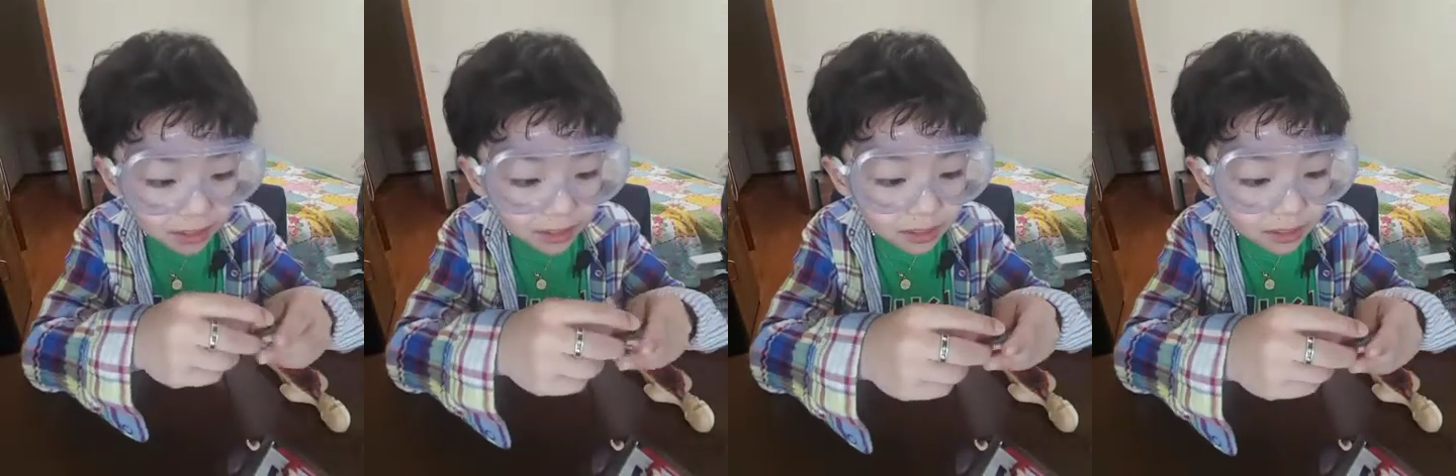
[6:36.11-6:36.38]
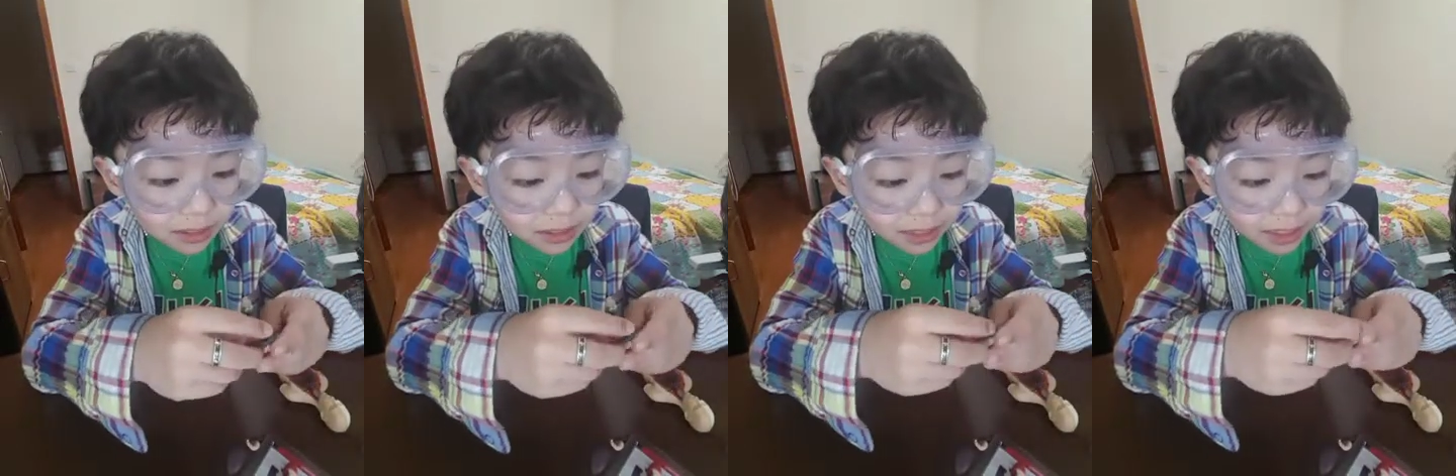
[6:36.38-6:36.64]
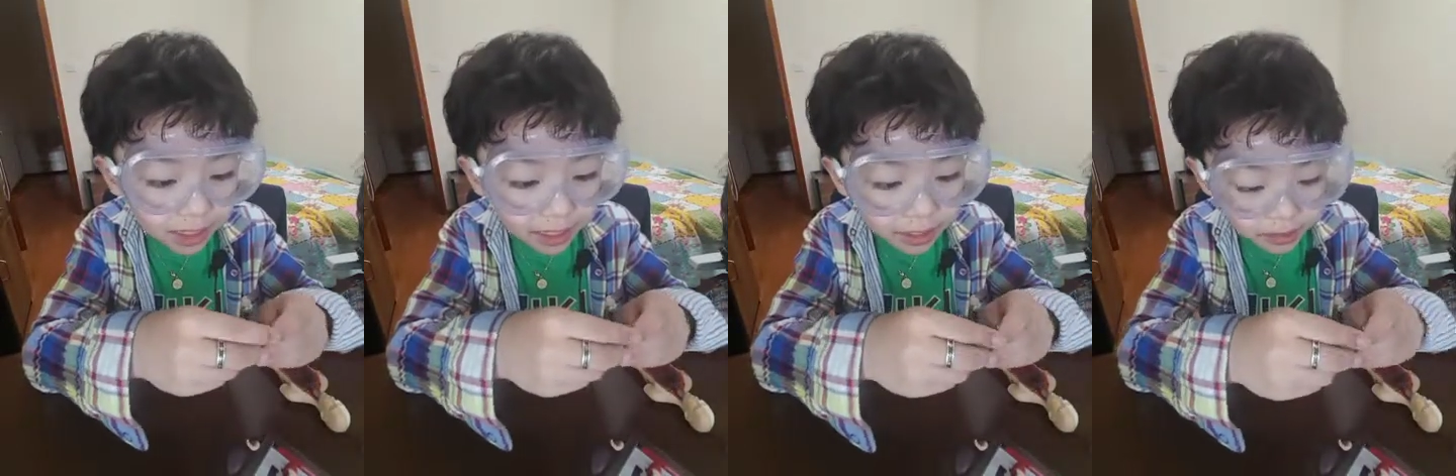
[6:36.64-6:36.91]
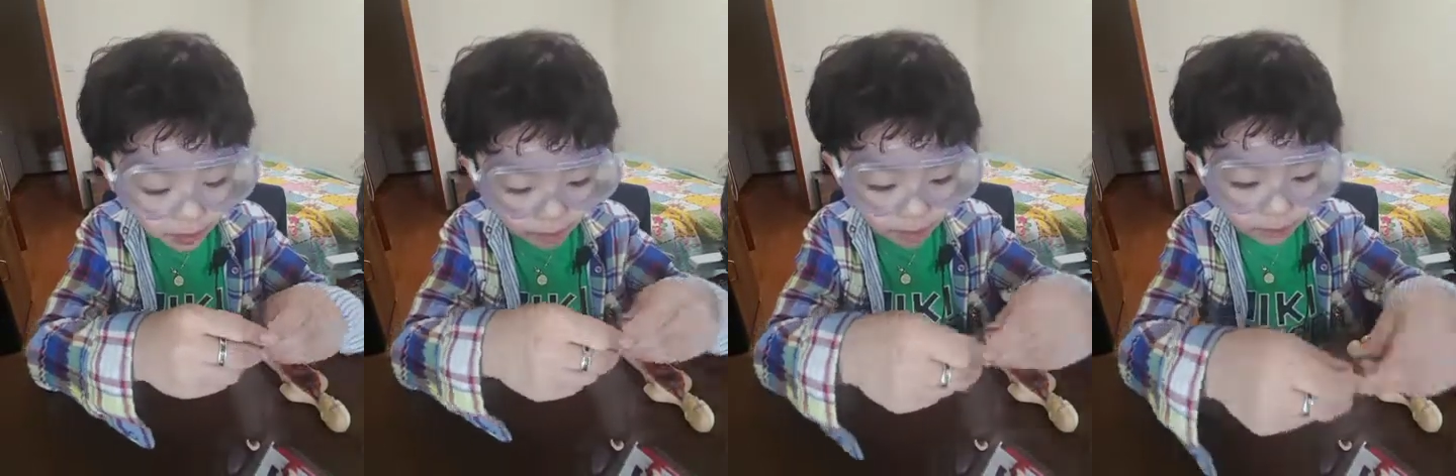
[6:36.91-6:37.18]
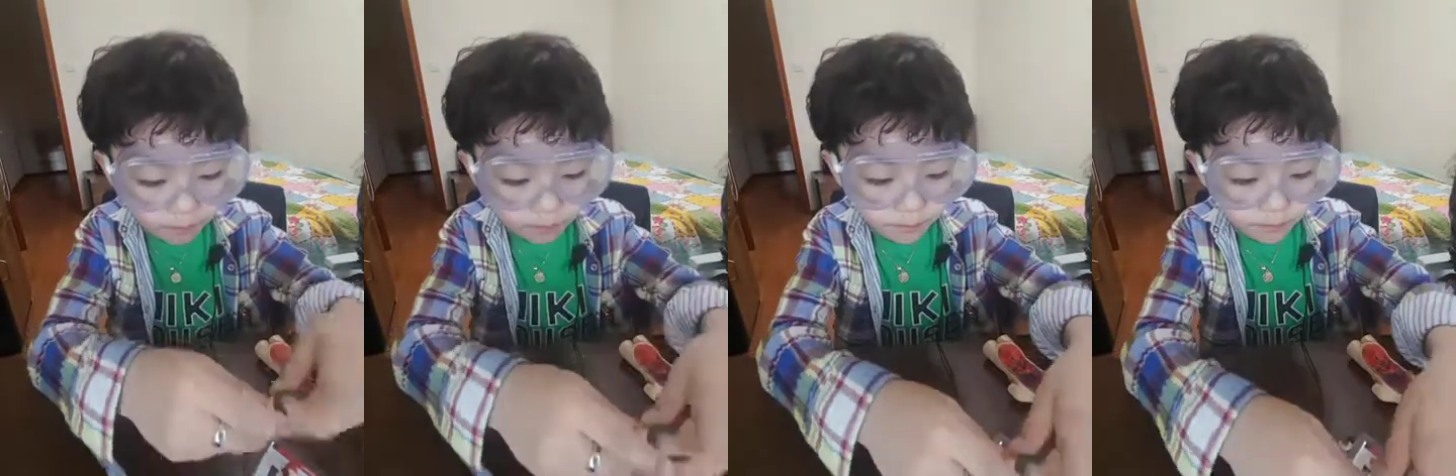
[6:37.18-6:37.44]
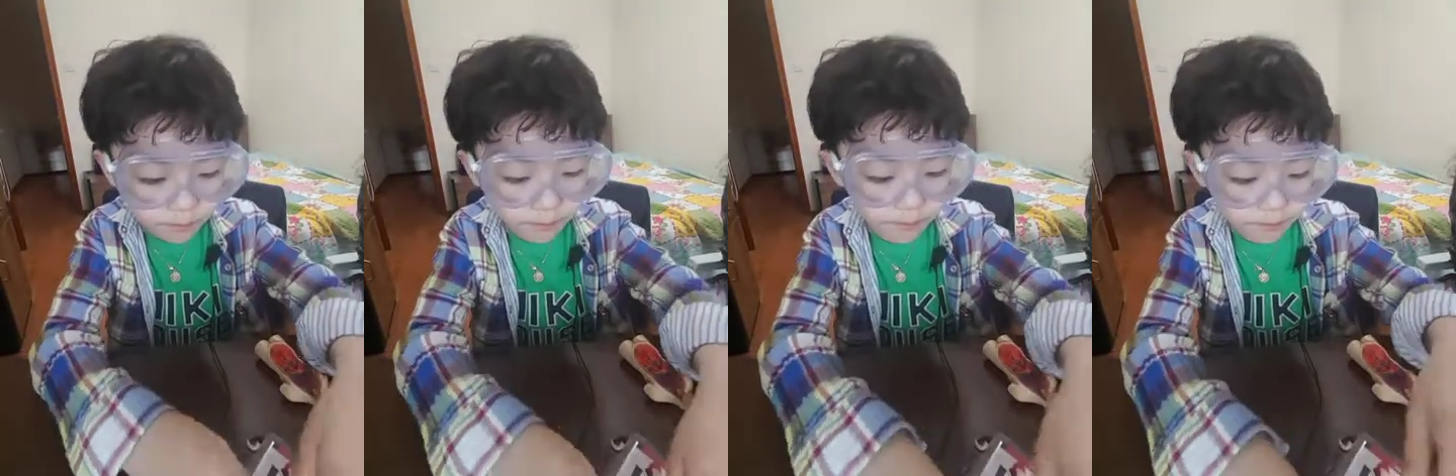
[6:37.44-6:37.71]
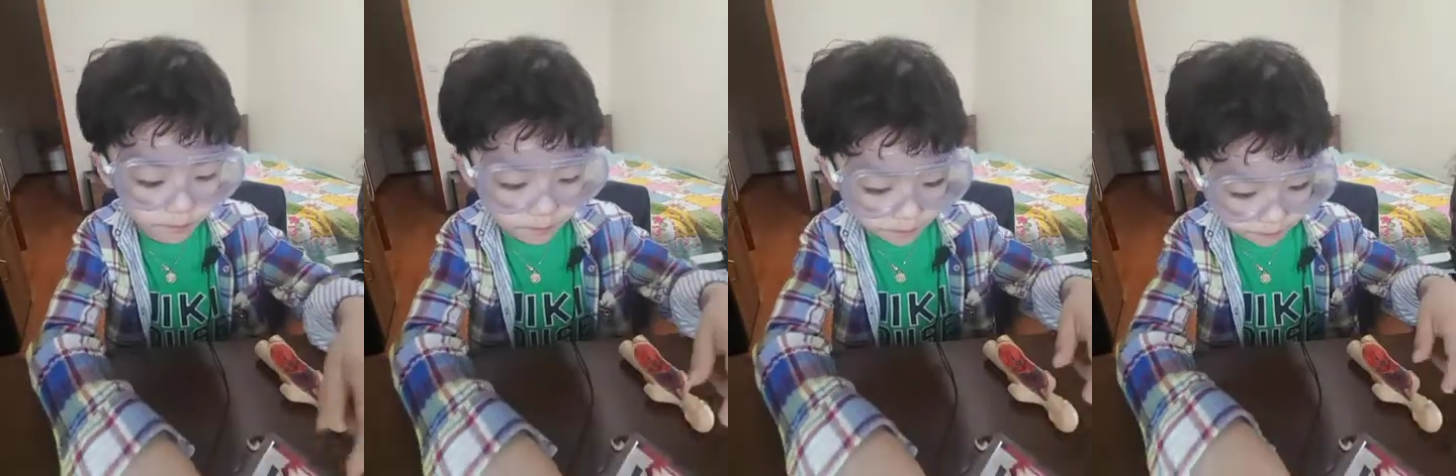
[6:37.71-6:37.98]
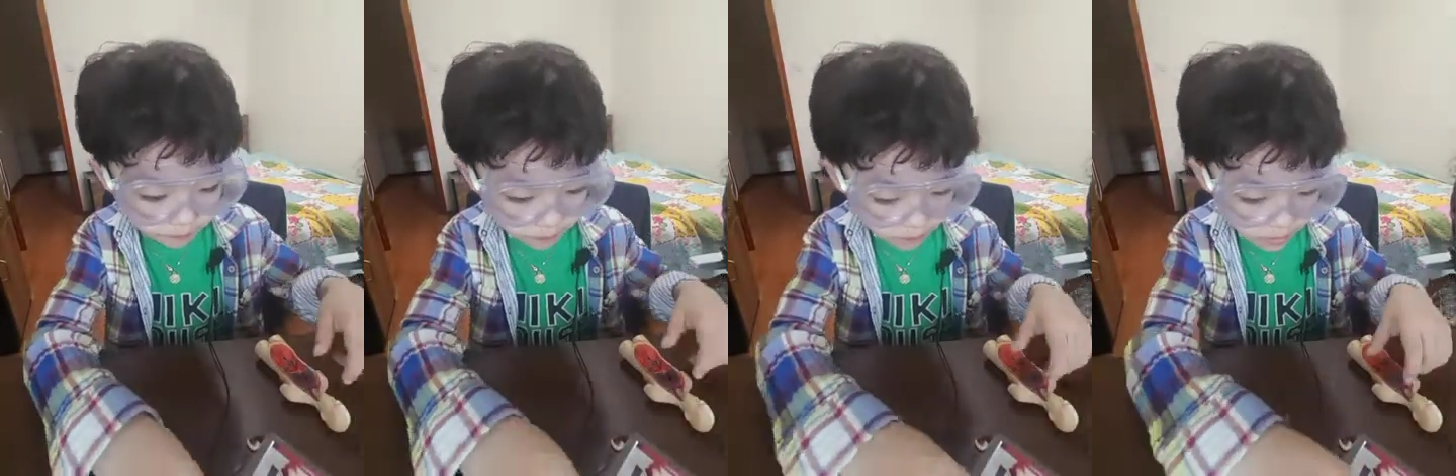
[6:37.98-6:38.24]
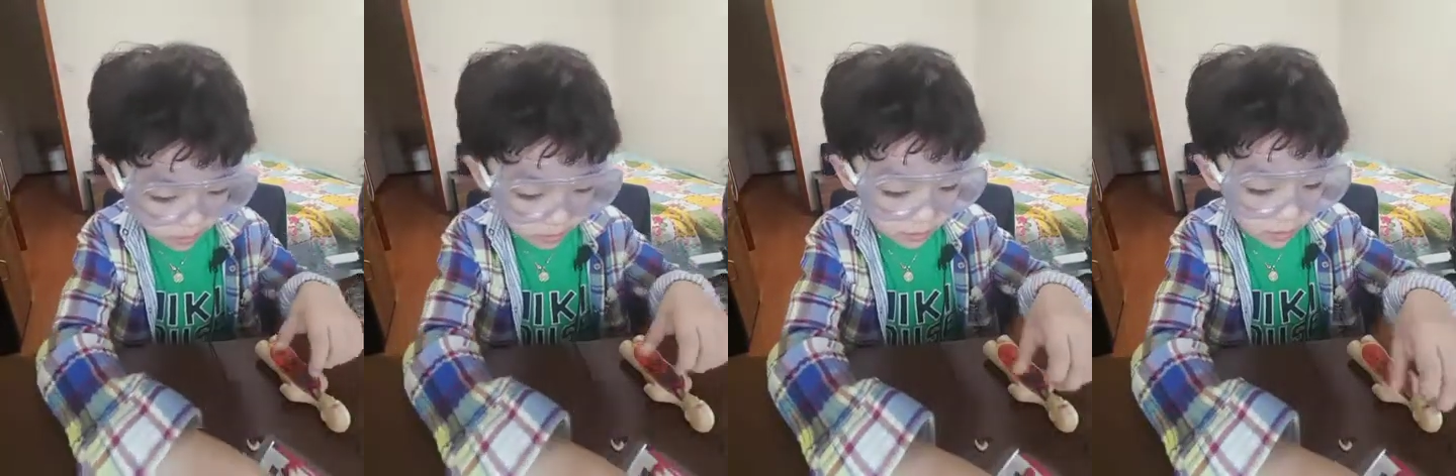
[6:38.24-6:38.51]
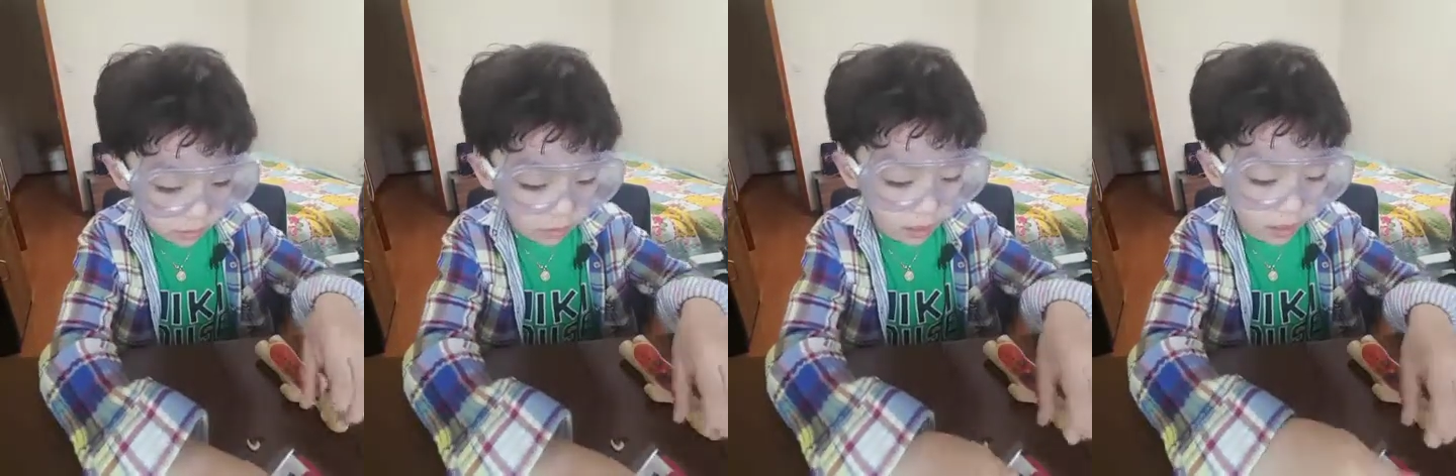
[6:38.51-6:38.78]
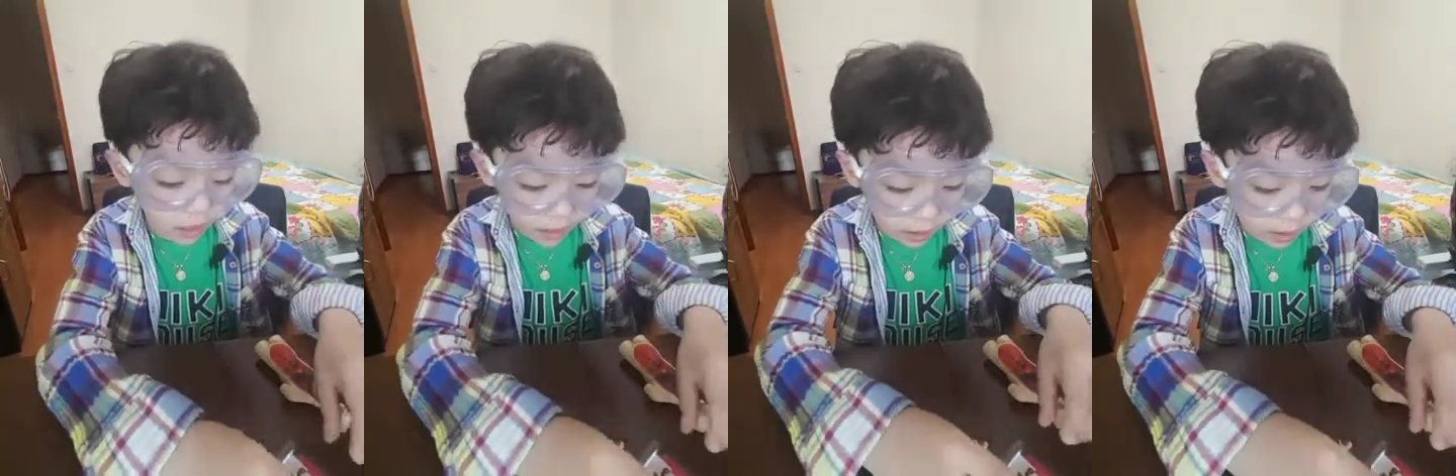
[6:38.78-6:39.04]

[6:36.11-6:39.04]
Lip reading: together. Then